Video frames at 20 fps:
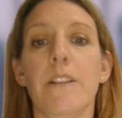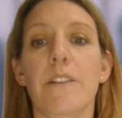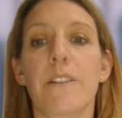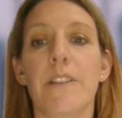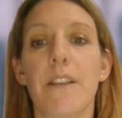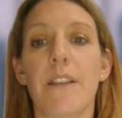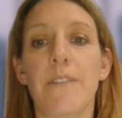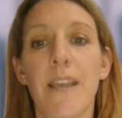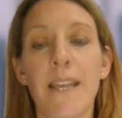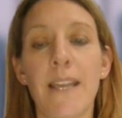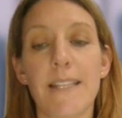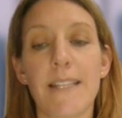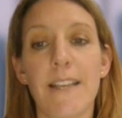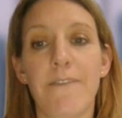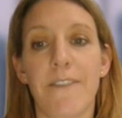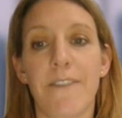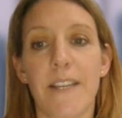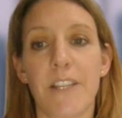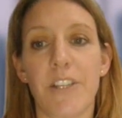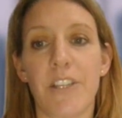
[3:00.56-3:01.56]
So that
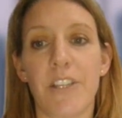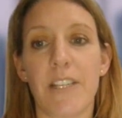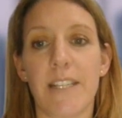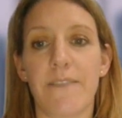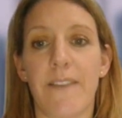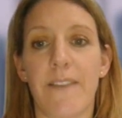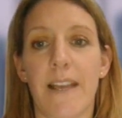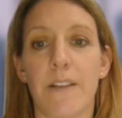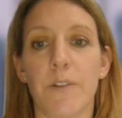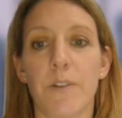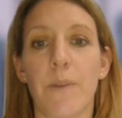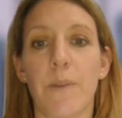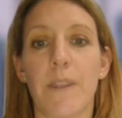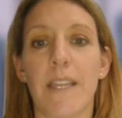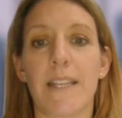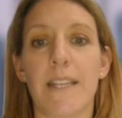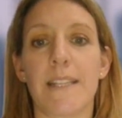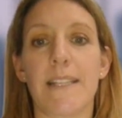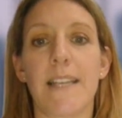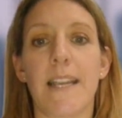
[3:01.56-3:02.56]
definition is found
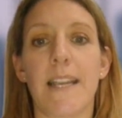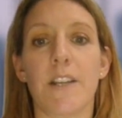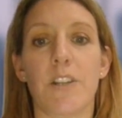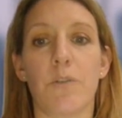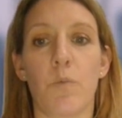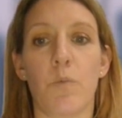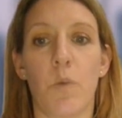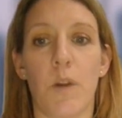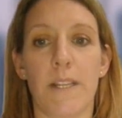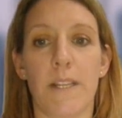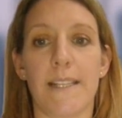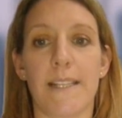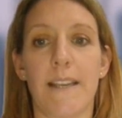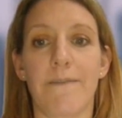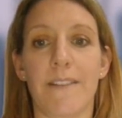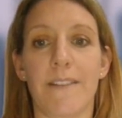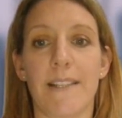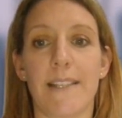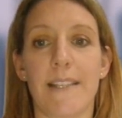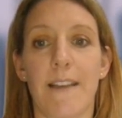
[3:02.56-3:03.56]
within section
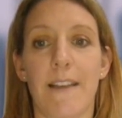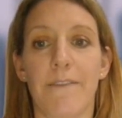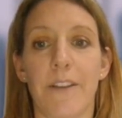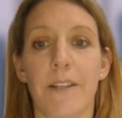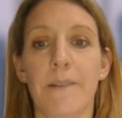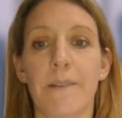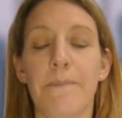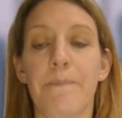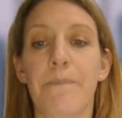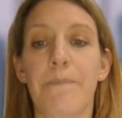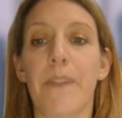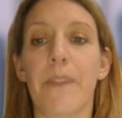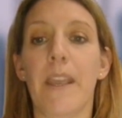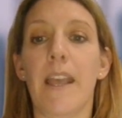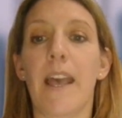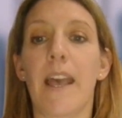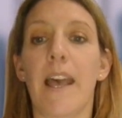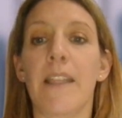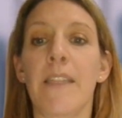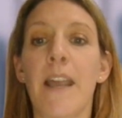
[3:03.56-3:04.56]
177,
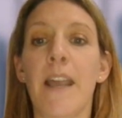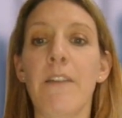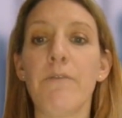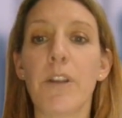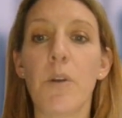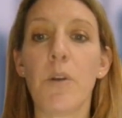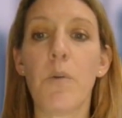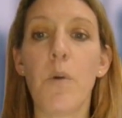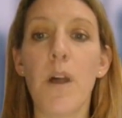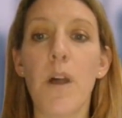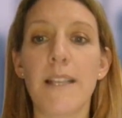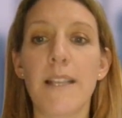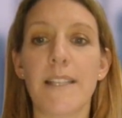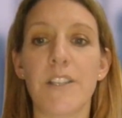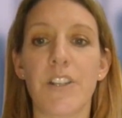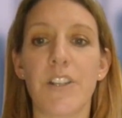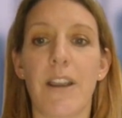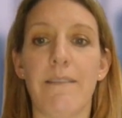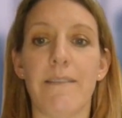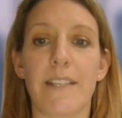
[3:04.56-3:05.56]
and that requires
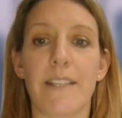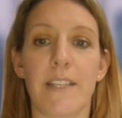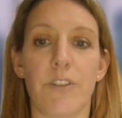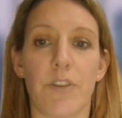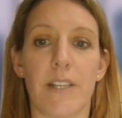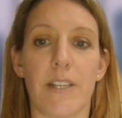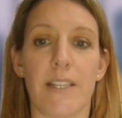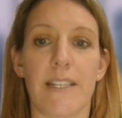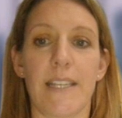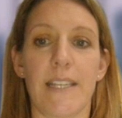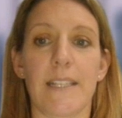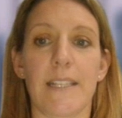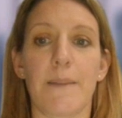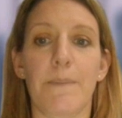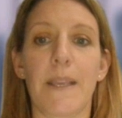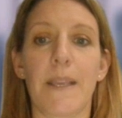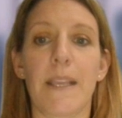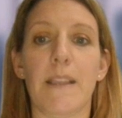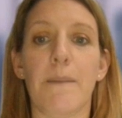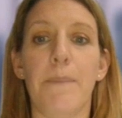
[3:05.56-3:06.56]
a charity trustee
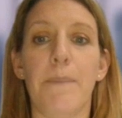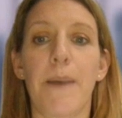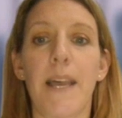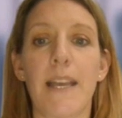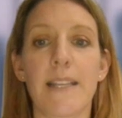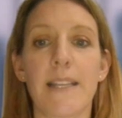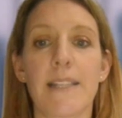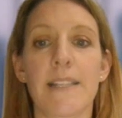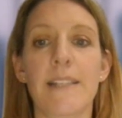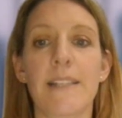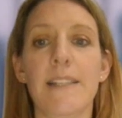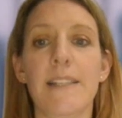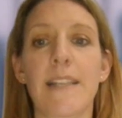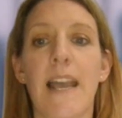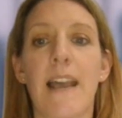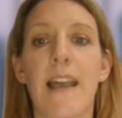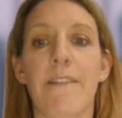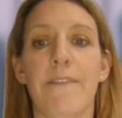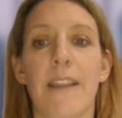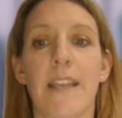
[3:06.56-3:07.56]
to be the persons
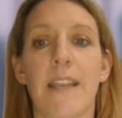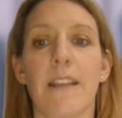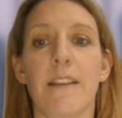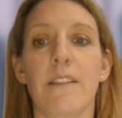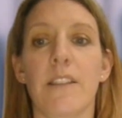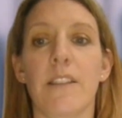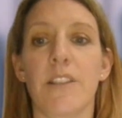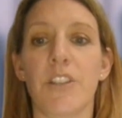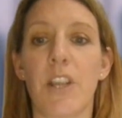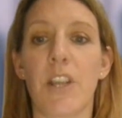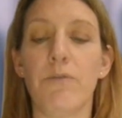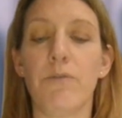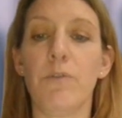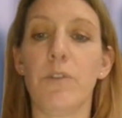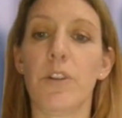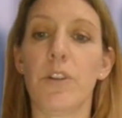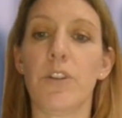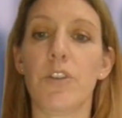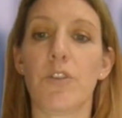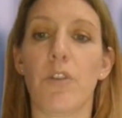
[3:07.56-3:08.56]
having the
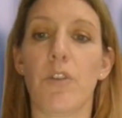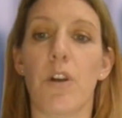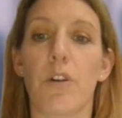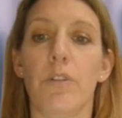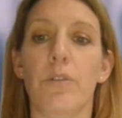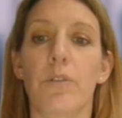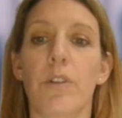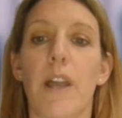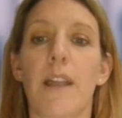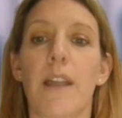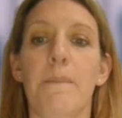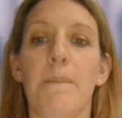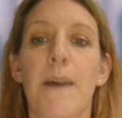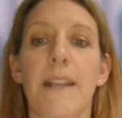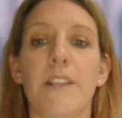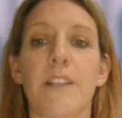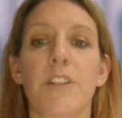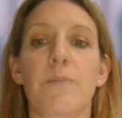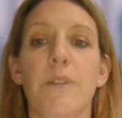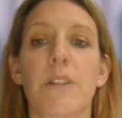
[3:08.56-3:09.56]
general control and
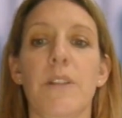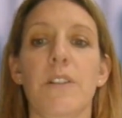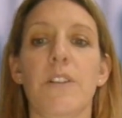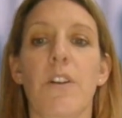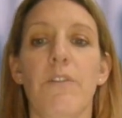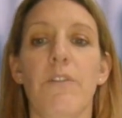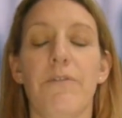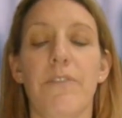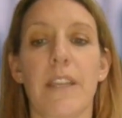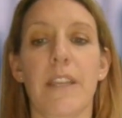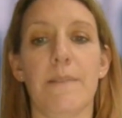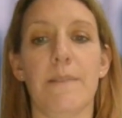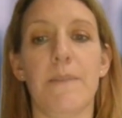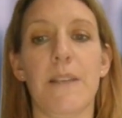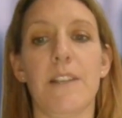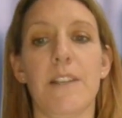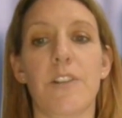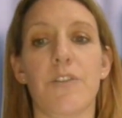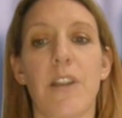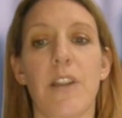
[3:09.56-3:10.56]
management of the
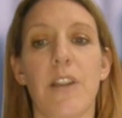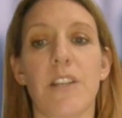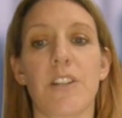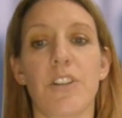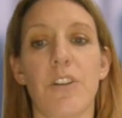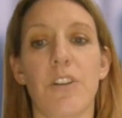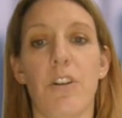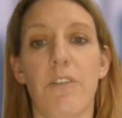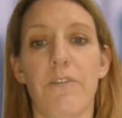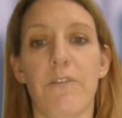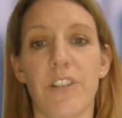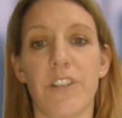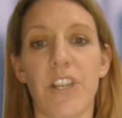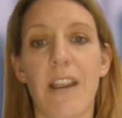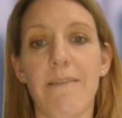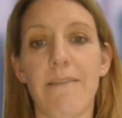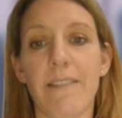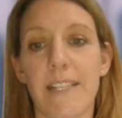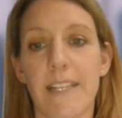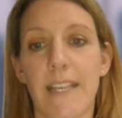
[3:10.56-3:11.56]
administration of a
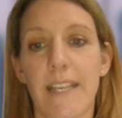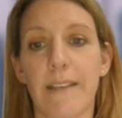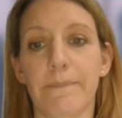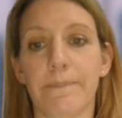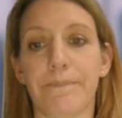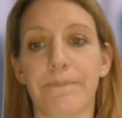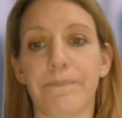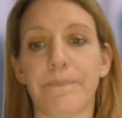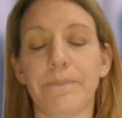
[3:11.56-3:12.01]
charity.